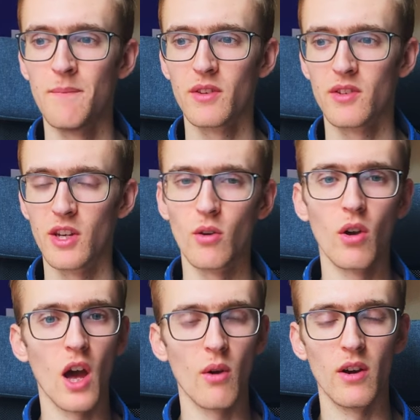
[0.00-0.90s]
still
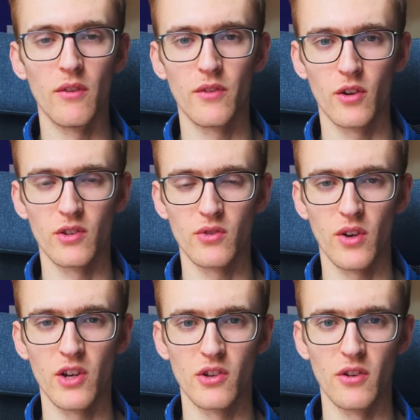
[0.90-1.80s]
lower for
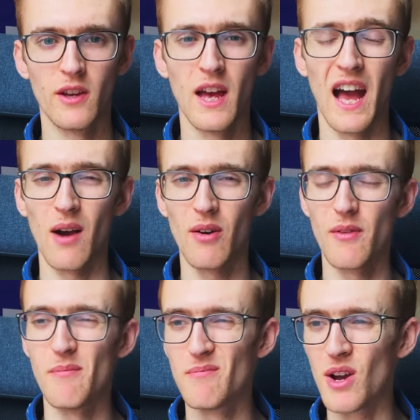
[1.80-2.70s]
concentration. However,
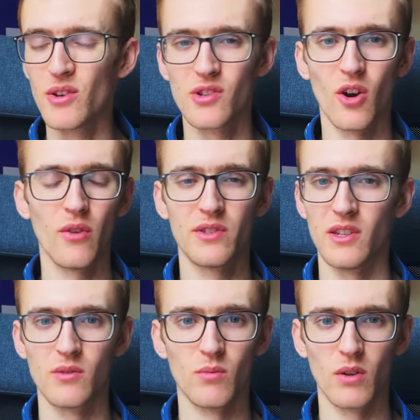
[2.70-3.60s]
most
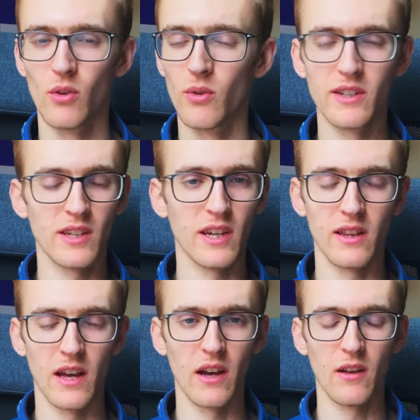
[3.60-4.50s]
offices will always heat
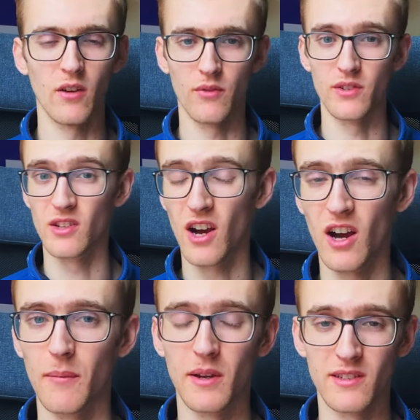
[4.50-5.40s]
their offices
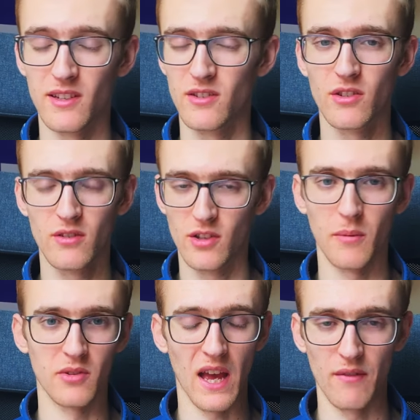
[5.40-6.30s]
higher because there's so
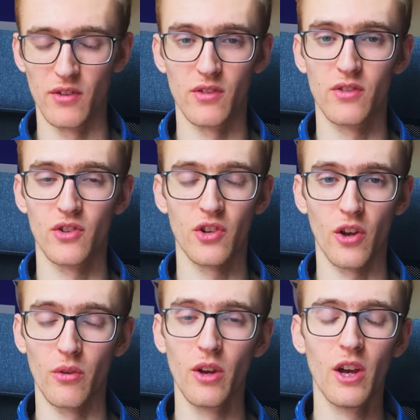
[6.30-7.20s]
much evidence to
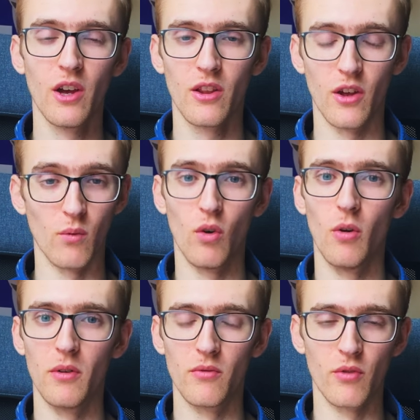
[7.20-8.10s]
show that
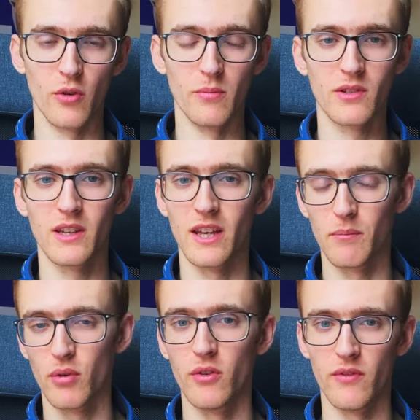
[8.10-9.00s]
warmer rooms
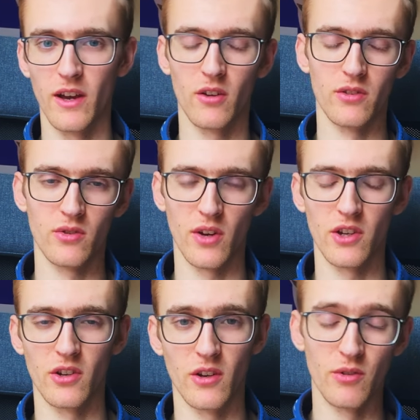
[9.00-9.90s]
improve their
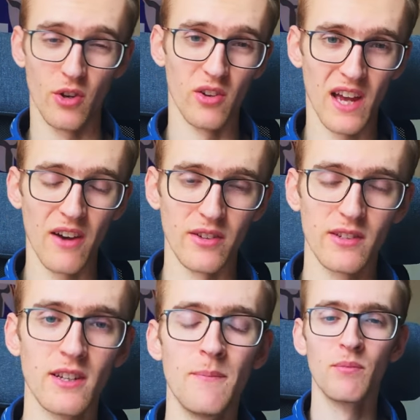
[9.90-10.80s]
concentration and reduce
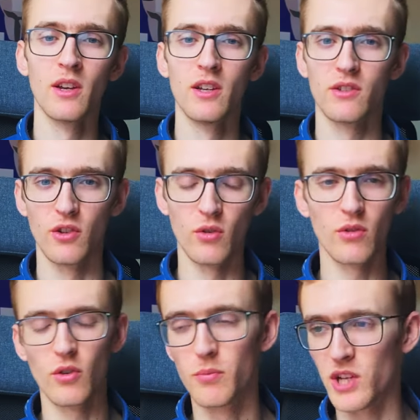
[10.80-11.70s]
errors. So you'll
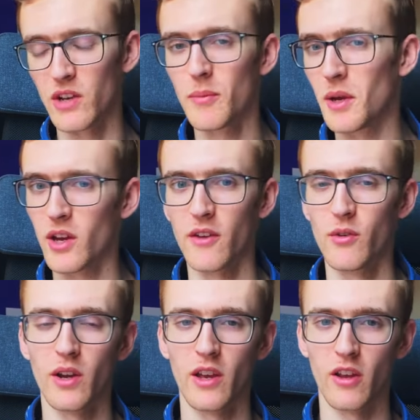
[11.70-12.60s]
generally be okay if
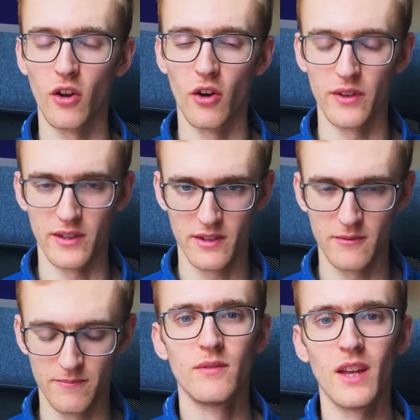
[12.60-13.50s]
you're working in an office.
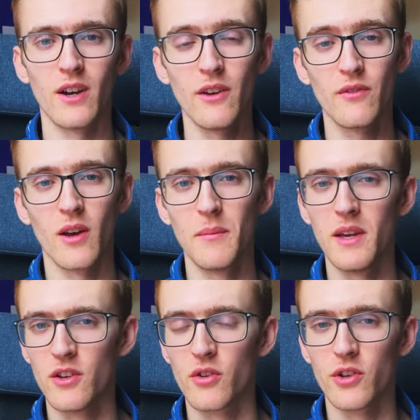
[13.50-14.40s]
Now, if like me,
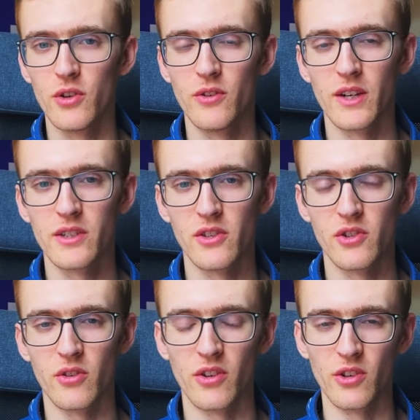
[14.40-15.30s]
you're a university
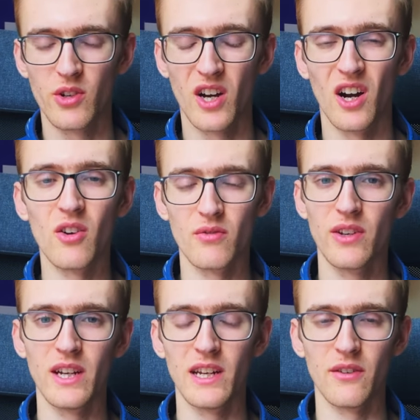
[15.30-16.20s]
student and you can't
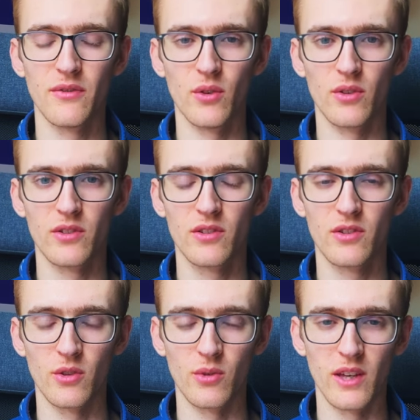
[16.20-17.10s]
really afford
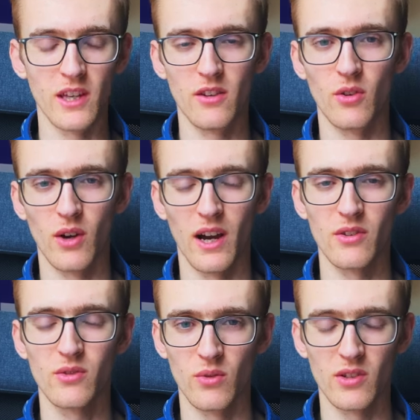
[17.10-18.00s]
to heat your
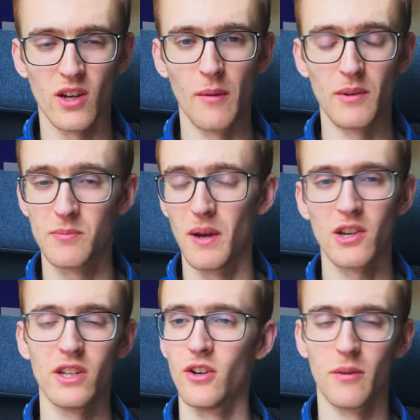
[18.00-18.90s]
house all the time,
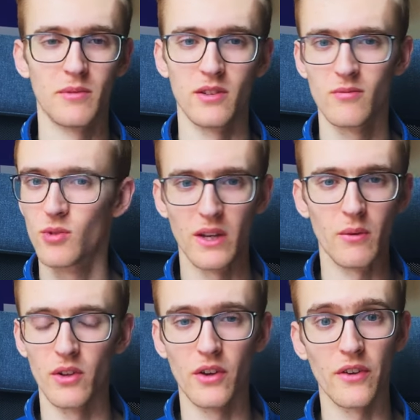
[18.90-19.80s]
especially not up to
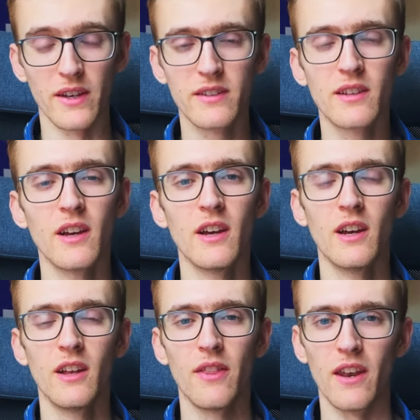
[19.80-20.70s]
21 degrees,
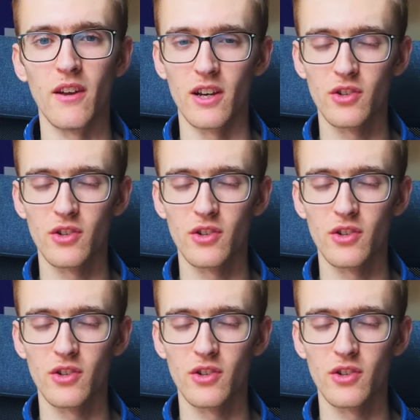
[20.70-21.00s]
then I